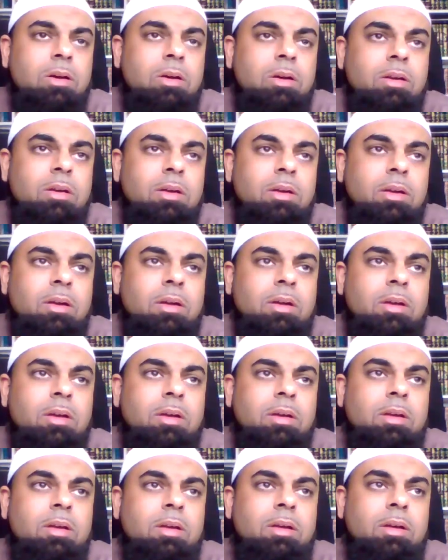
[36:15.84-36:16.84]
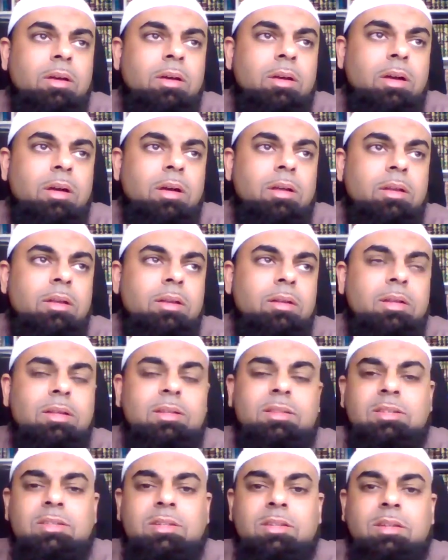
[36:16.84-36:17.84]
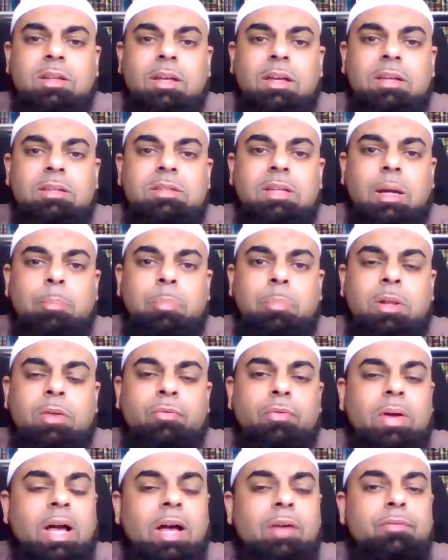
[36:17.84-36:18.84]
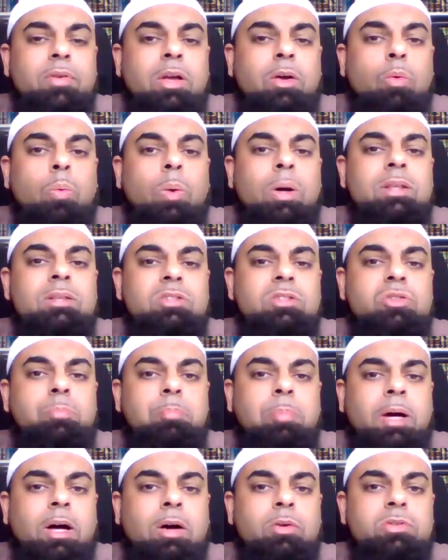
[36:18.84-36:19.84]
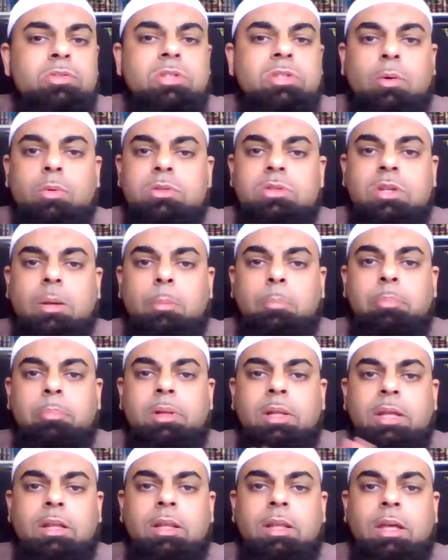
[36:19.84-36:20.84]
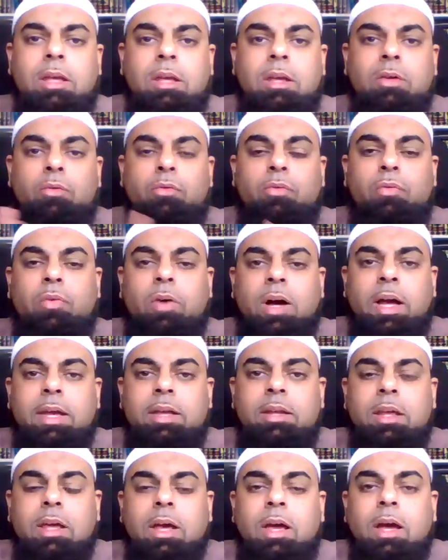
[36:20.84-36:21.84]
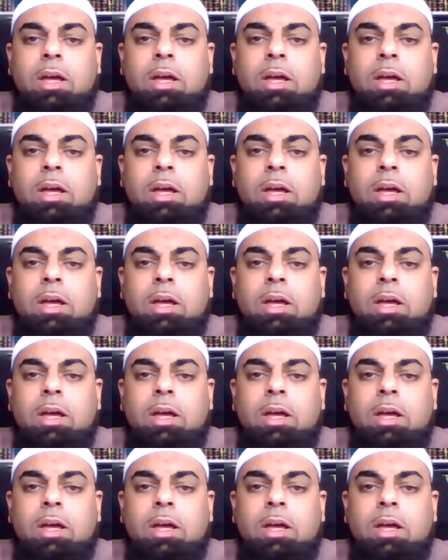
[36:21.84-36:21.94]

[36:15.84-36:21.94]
Okay, uh, this is the example of having one spouse that was completely fine,